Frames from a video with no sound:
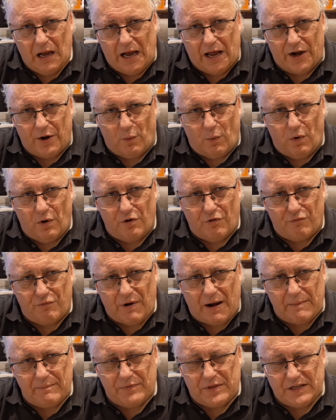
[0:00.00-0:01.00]
And I want to
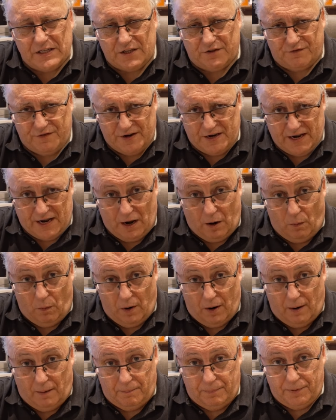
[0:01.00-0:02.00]
wrap this video
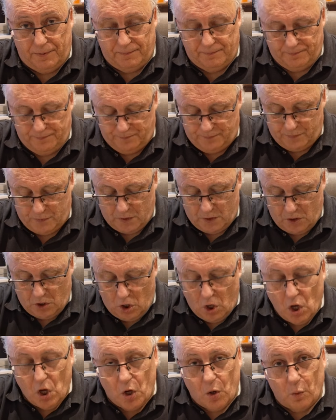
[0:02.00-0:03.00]
up
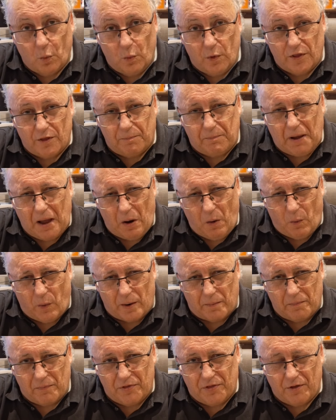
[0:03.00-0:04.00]
with a
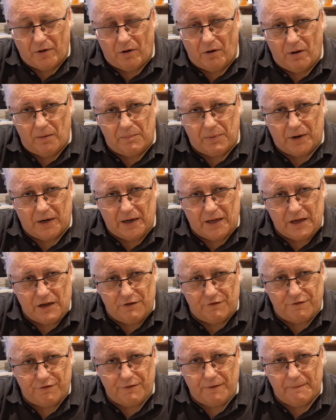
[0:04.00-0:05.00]
poem that I
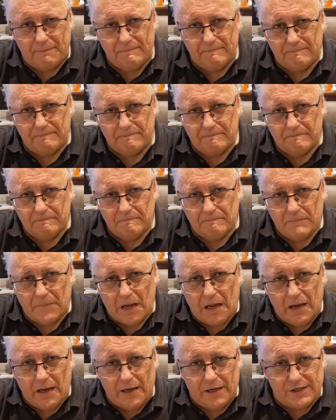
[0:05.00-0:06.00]
believe
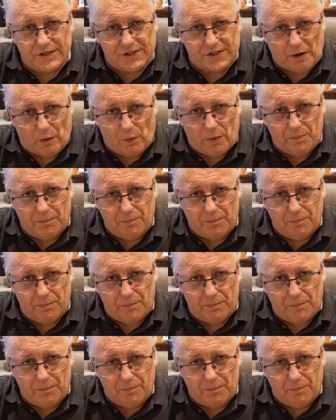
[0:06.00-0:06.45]
is so